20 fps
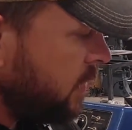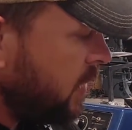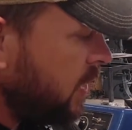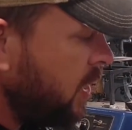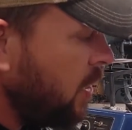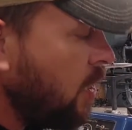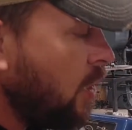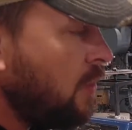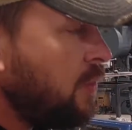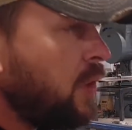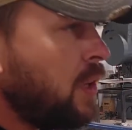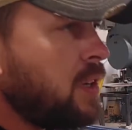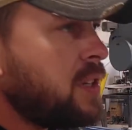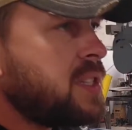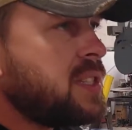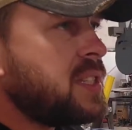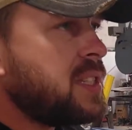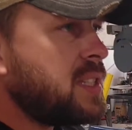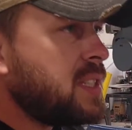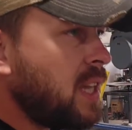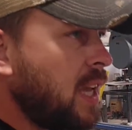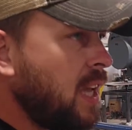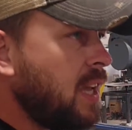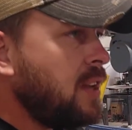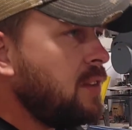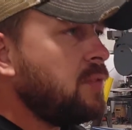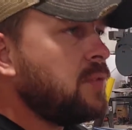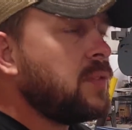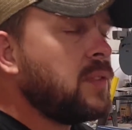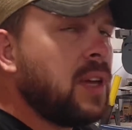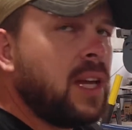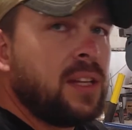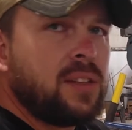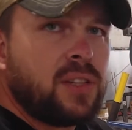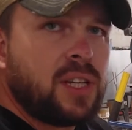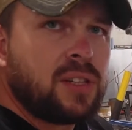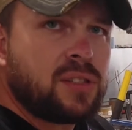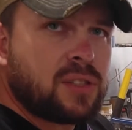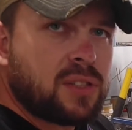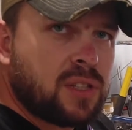You know, if you're safe and
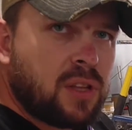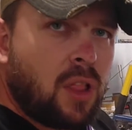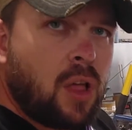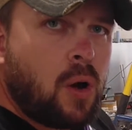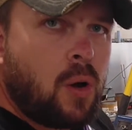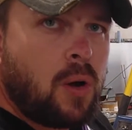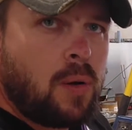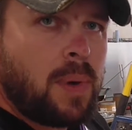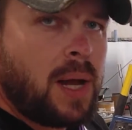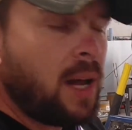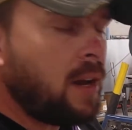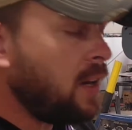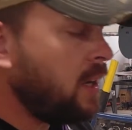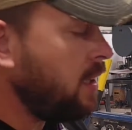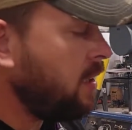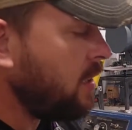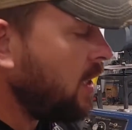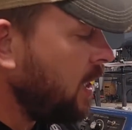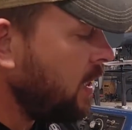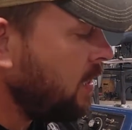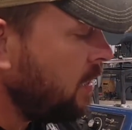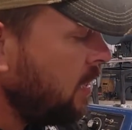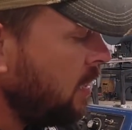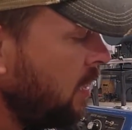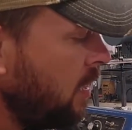just slow about it, like